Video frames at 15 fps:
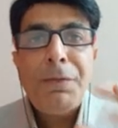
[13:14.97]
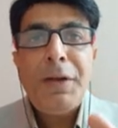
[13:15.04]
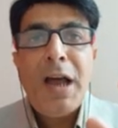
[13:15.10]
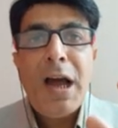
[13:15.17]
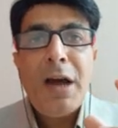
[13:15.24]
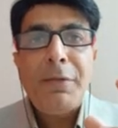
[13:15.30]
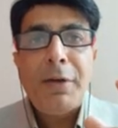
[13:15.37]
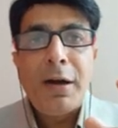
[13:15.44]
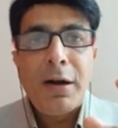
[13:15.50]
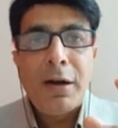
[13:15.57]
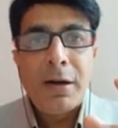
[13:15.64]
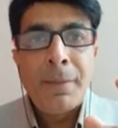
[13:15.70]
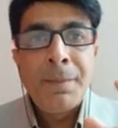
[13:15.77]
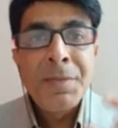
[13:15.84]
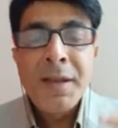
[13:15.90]

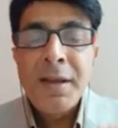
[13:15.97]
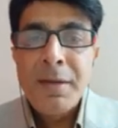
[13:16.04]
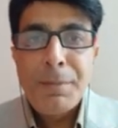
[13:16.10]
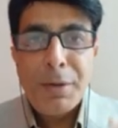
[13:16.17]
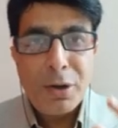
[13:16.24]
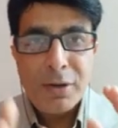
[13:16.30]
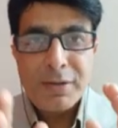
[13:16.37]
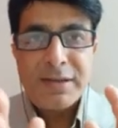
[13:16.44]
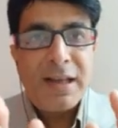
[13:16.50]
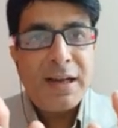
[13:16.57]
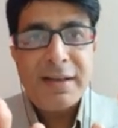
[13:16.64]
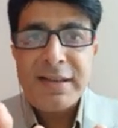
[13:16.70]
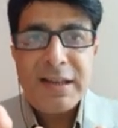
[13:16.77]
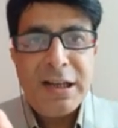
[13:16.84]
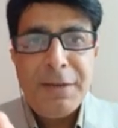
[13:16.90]
flower, because there
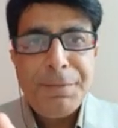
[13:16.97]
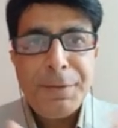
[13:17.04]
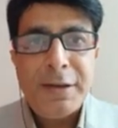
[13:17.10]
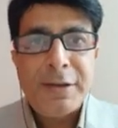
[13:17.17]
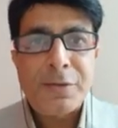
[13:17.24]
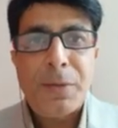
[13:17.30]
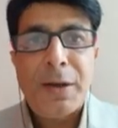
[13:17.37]
is a difference.